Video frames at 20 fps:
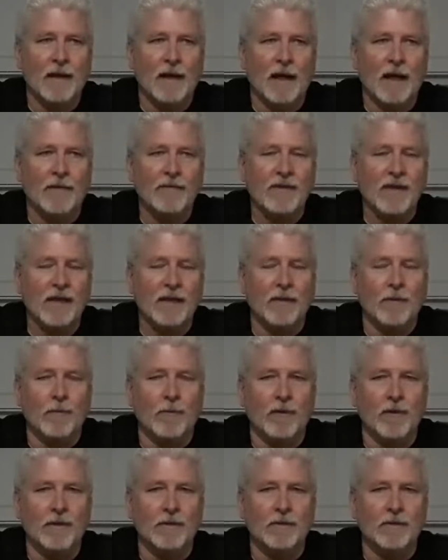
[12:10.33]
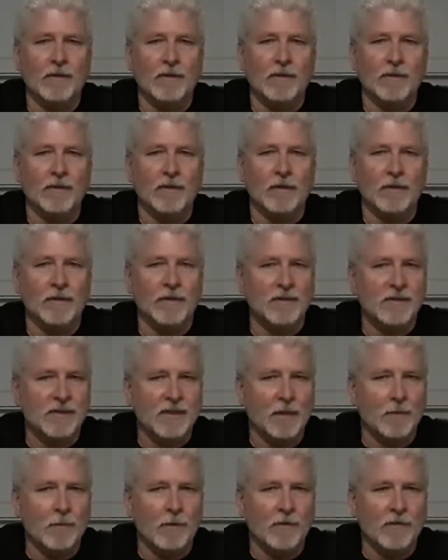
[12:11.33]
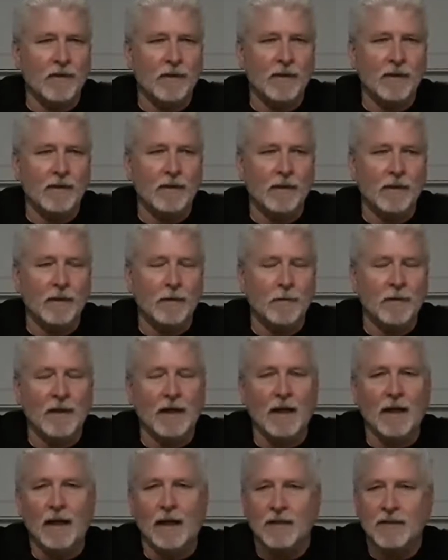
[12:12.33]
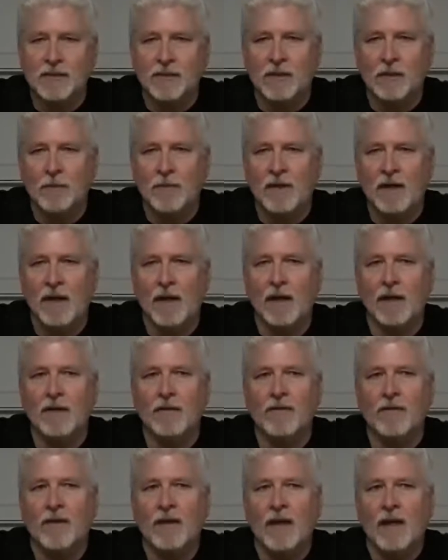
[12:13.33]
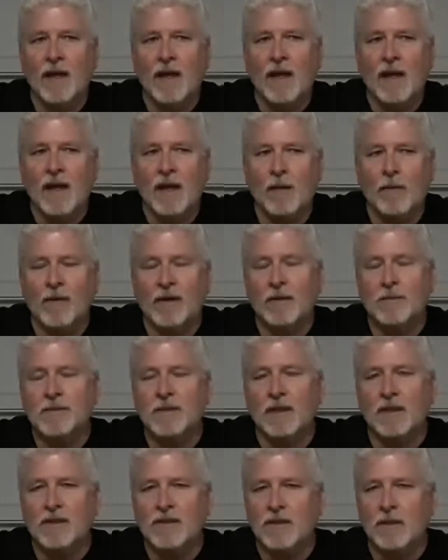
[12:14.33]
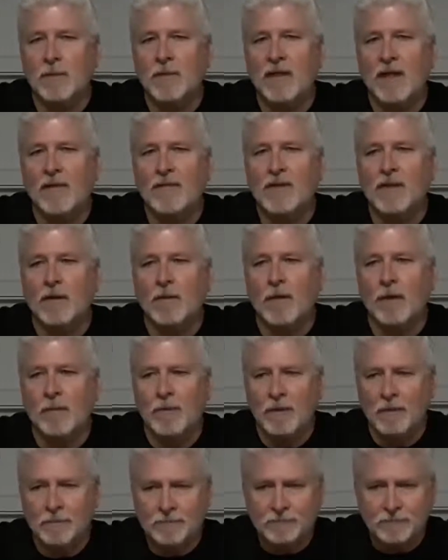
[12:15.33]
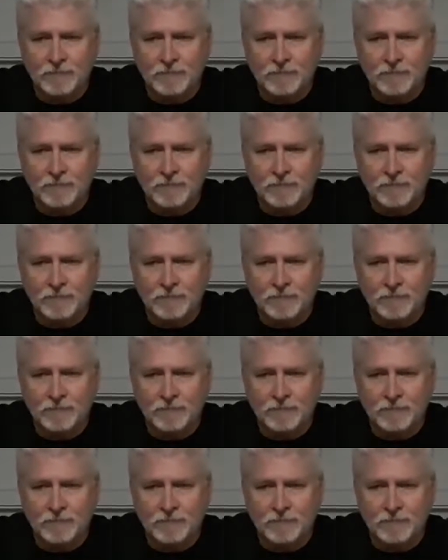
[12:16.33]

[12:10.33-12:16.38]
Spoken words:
I've taken the wrong turn on some of it. I mean, I scuba dive, and when it comes to like scuba diving equipment,